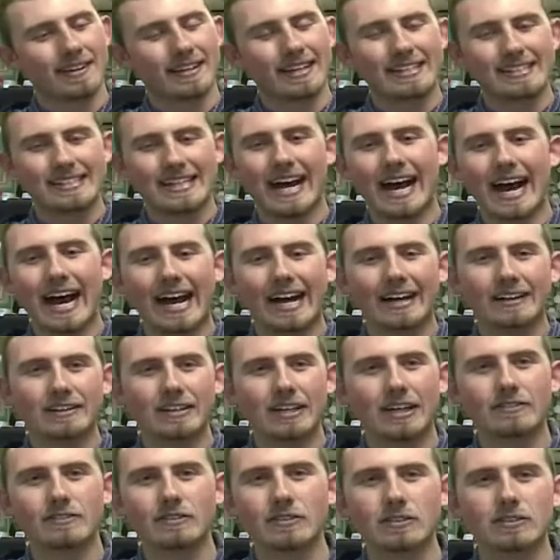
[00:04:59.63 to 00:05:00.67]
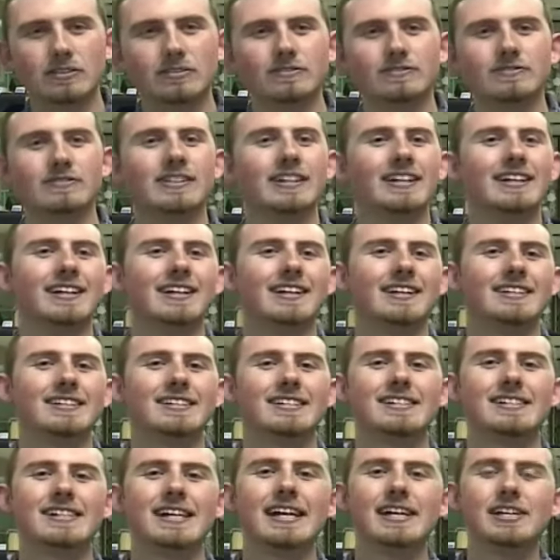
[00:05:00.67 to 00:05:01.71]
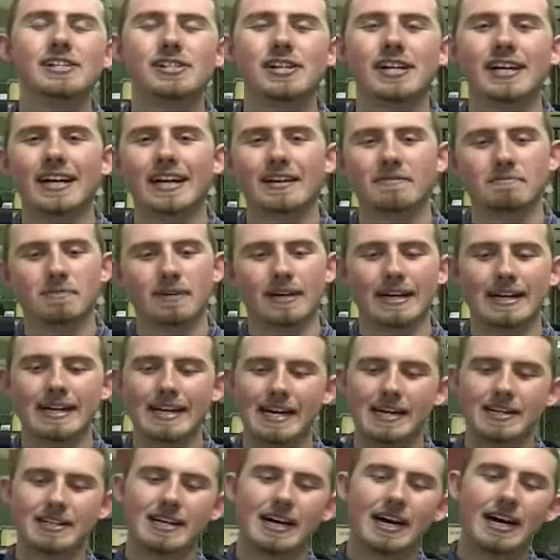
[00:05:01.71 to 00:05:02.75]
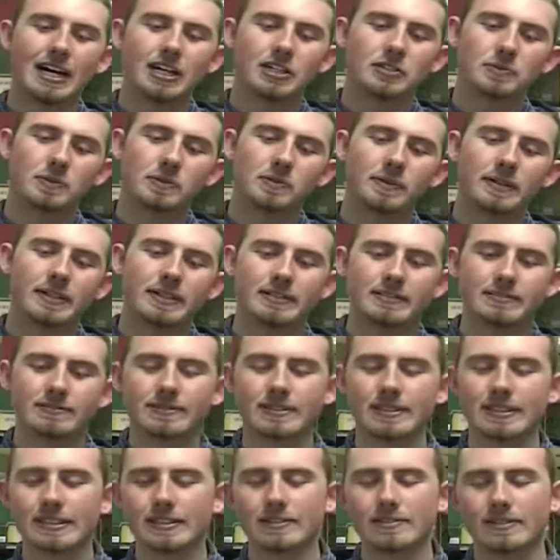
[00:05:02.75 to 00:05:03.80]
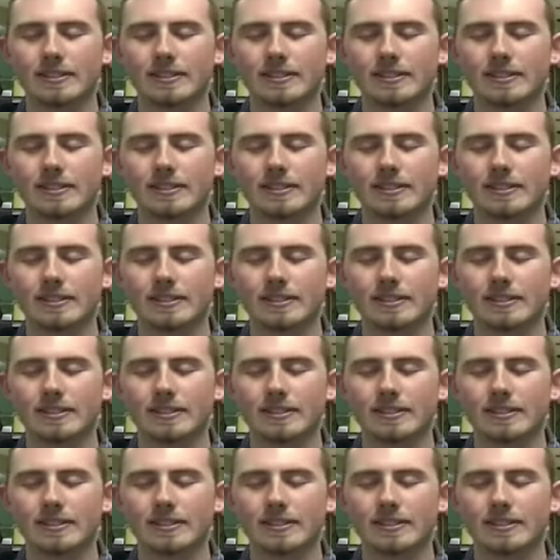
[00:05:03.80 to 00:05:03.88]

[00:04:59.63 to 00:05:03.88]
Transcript: this high level of teaching and bring it down to us, where we really